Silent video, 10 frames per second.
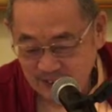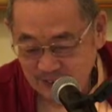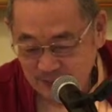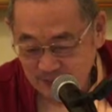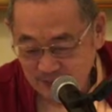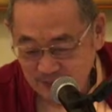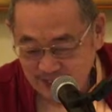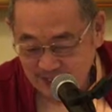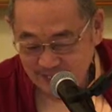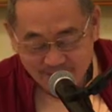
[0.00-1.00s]
going to
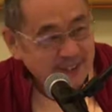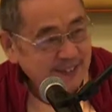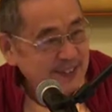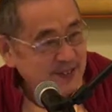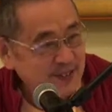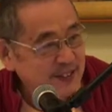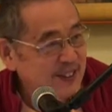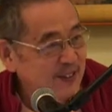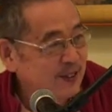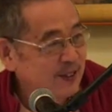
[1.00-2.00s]
follow this principle?
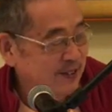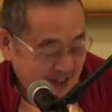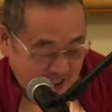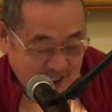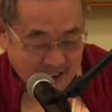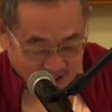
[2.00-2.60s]
Actually,